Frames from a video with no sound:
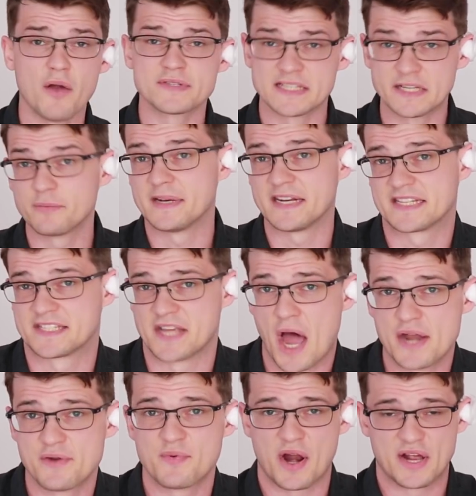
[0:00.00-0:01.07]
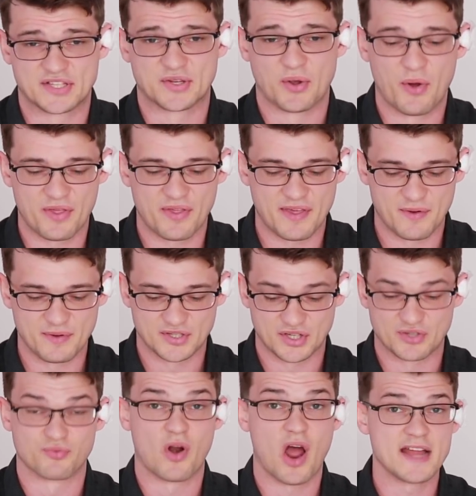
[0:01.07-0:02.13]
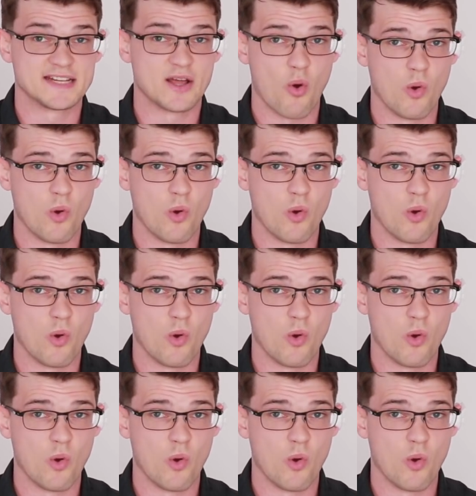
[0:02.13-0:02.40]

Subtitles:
I was a little bit excited when I saw that there was just writing